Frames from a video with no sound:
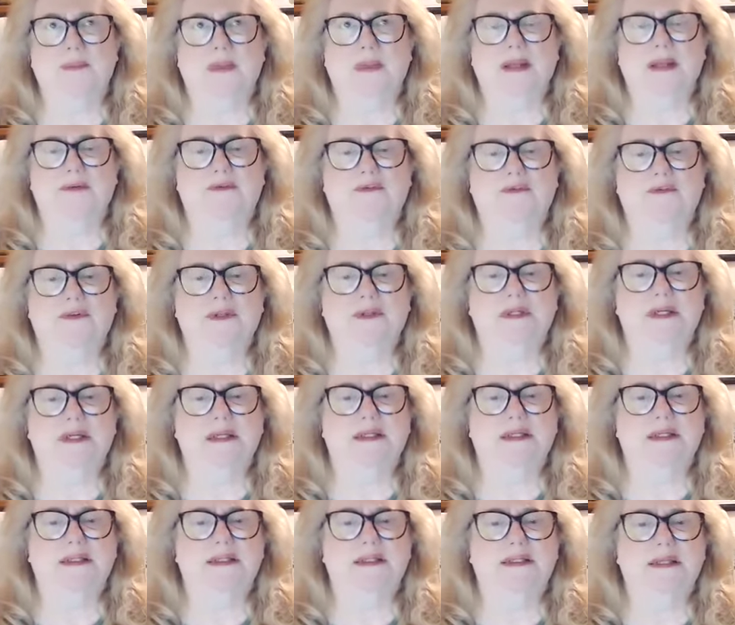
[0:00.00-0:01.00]

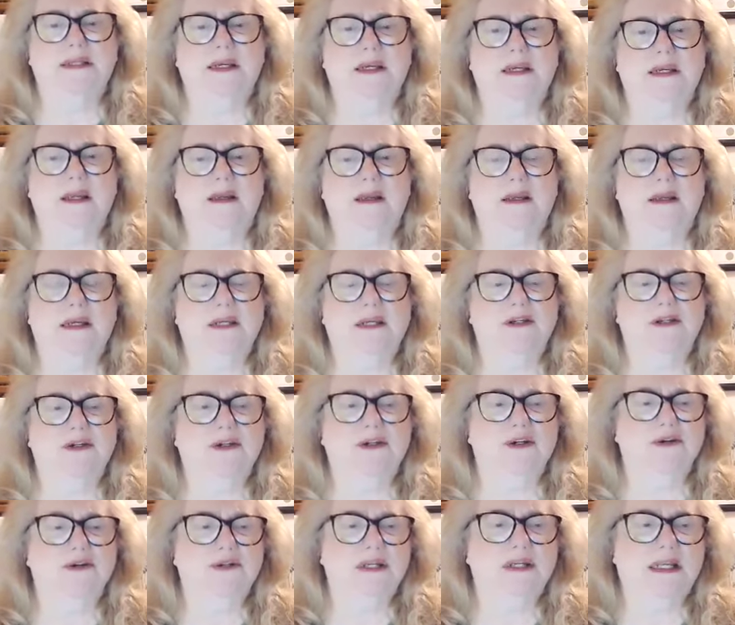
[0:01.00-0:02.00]
mindfulness uh, into
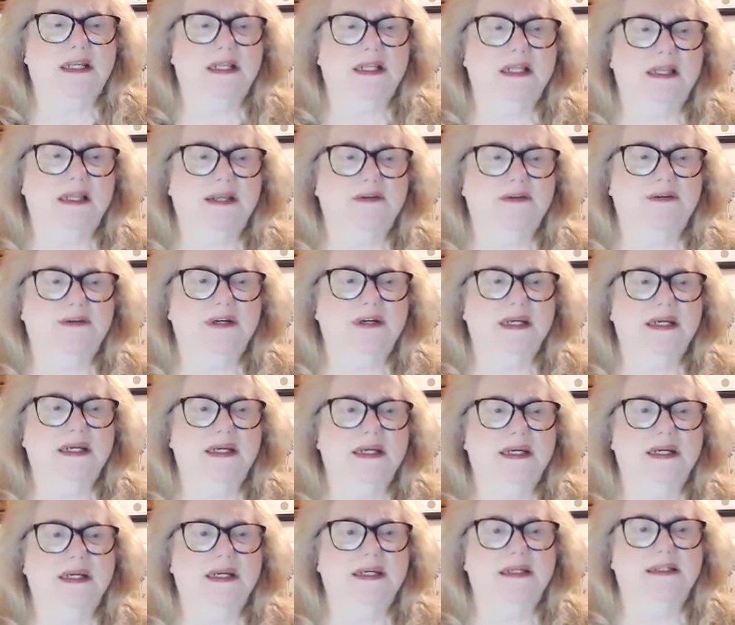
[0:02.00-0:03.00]
your decluttering
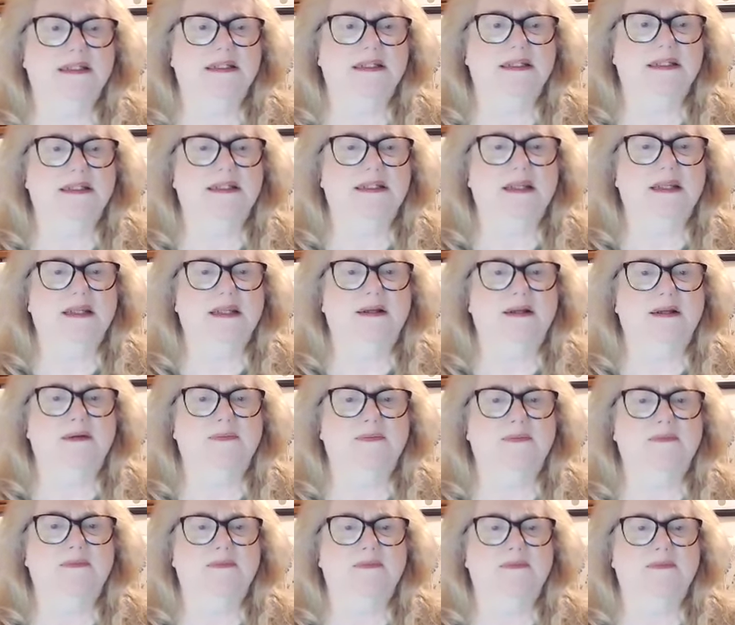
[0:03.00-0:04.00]
is
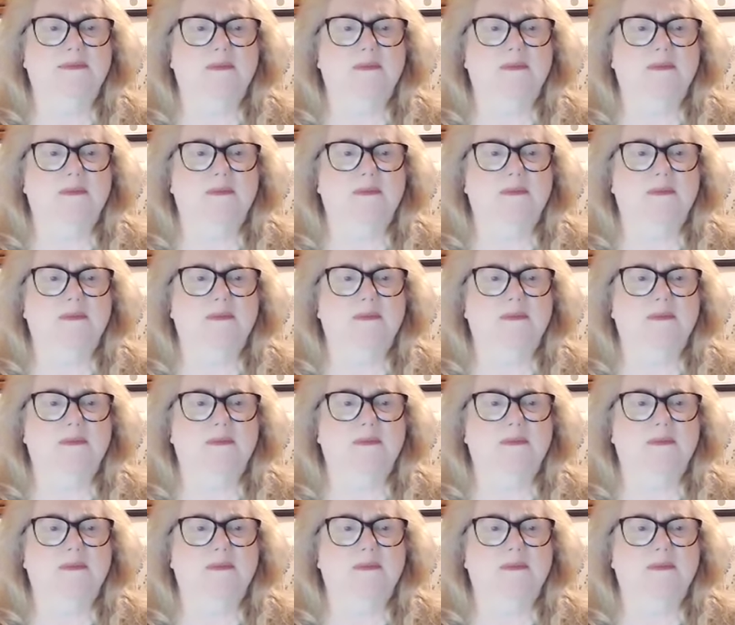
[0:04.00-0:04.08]
um,